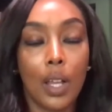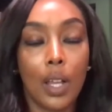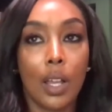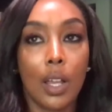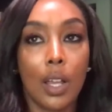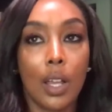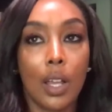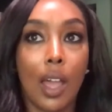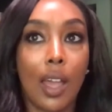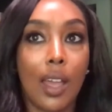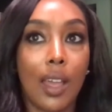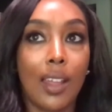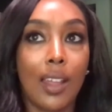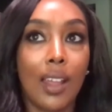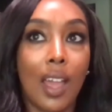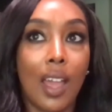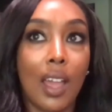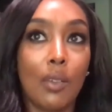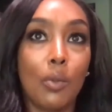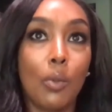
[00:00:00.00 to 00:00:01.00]

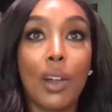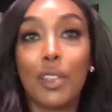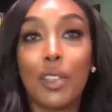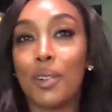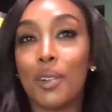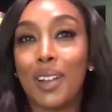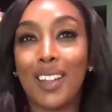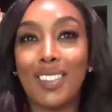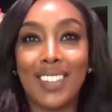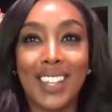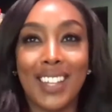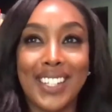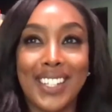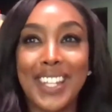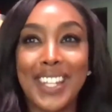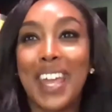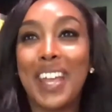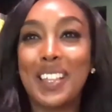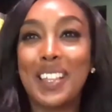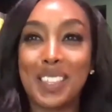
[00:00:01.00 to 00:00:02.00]
And whether or not they
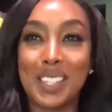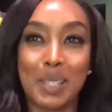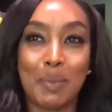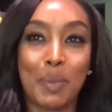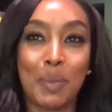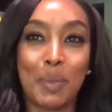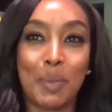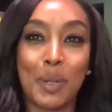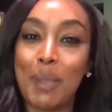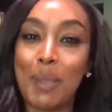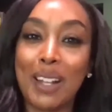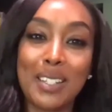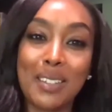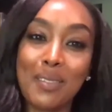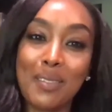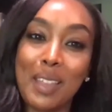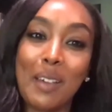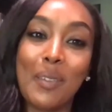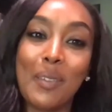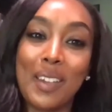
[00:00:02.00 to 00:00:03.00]
take this perspective
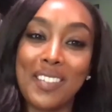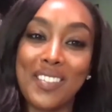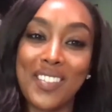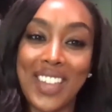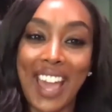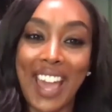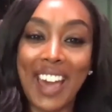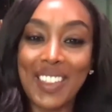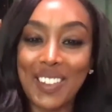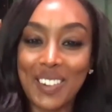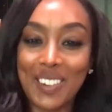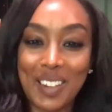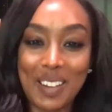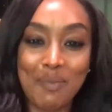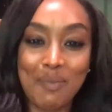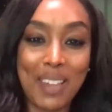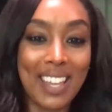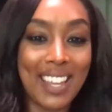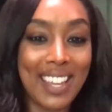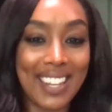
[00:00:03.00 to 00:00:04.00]
that we've gathered and
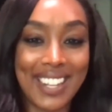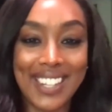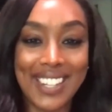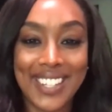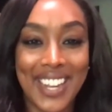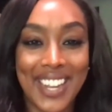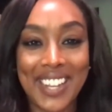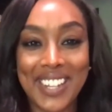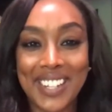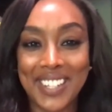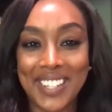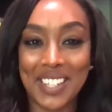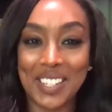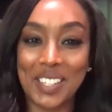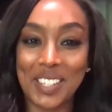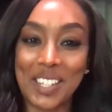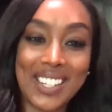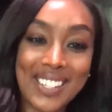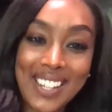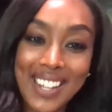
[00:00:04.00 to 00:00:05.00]
make any changes
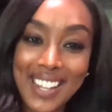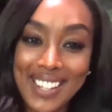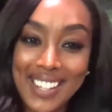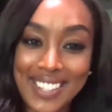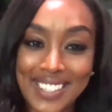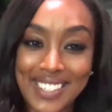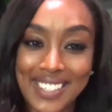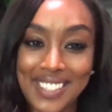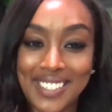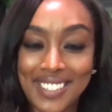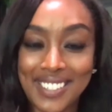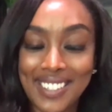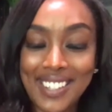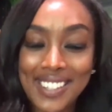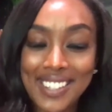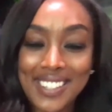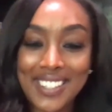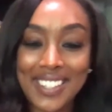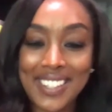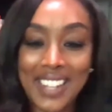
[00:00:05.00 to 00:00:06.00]
is
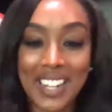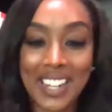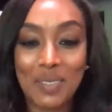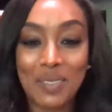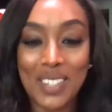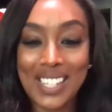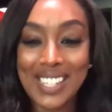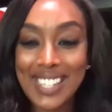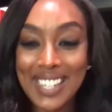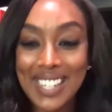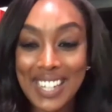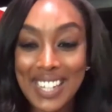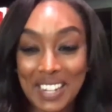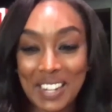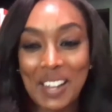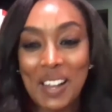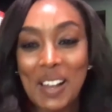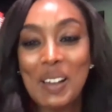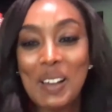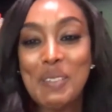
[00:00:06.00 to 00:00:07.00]
yet to be
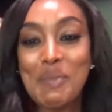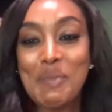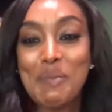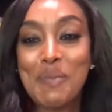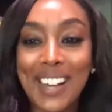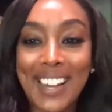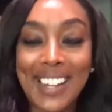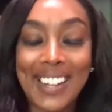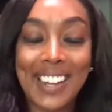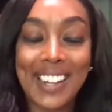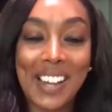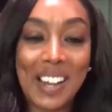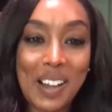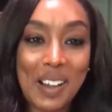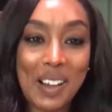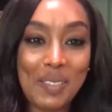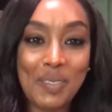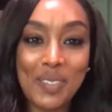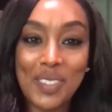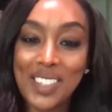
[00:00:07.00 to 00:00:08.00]
seen. But
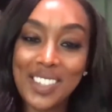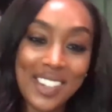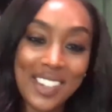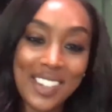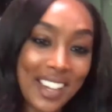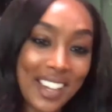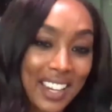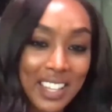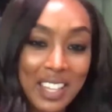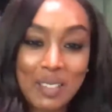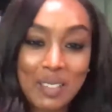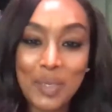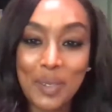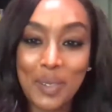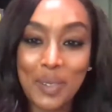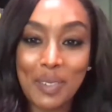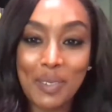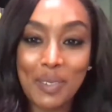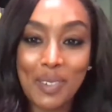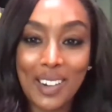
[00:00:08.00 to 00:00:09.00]
you got to keep
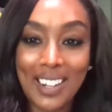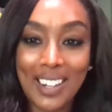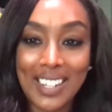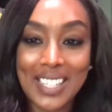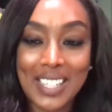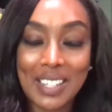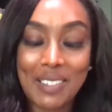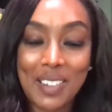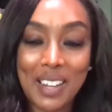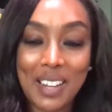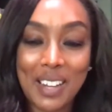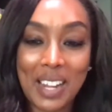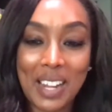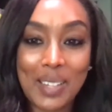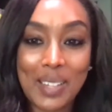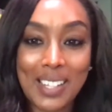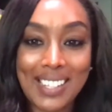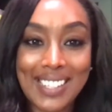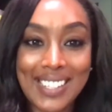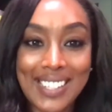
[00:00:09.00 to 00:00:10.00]
doing the work and see what happens.